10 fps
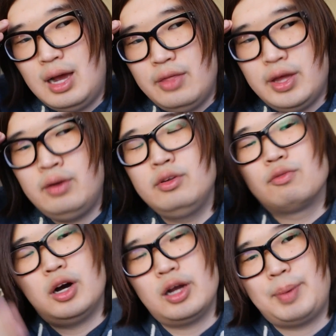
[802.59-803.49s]
And then
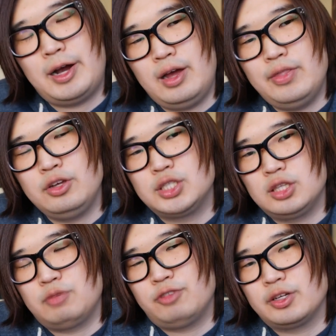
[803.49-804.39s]
and then you
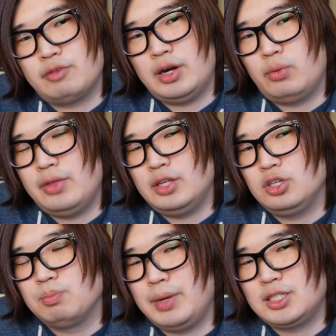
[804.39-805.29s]
set the floodgate right away, and then
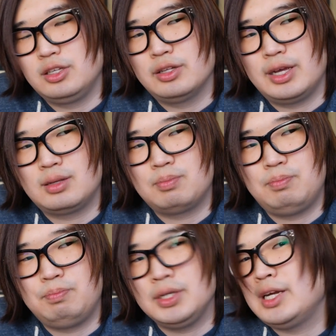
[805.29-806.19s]
you can basically like
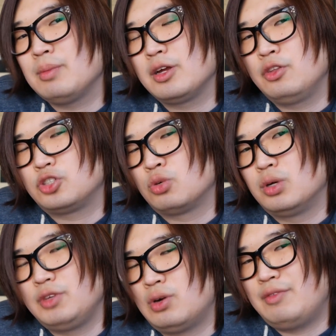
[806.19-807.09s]
beat anybody on the turn
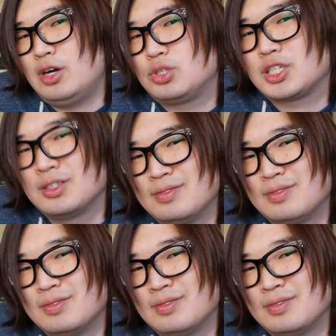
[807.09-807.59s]
one if you don't have outs.